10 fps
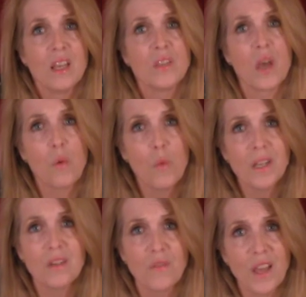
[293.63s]
that
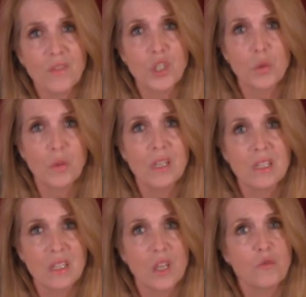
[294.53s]
1 in 5 children in
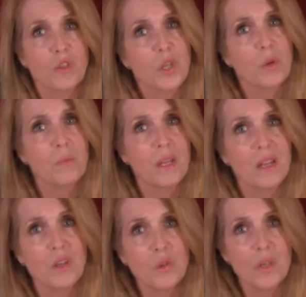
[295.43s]
this country go to bed
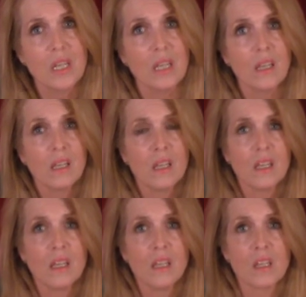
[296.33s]
hungry.
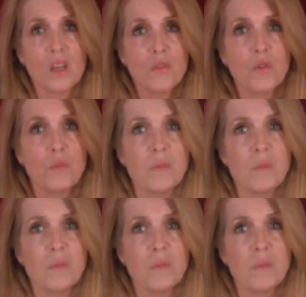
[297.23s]
Governor of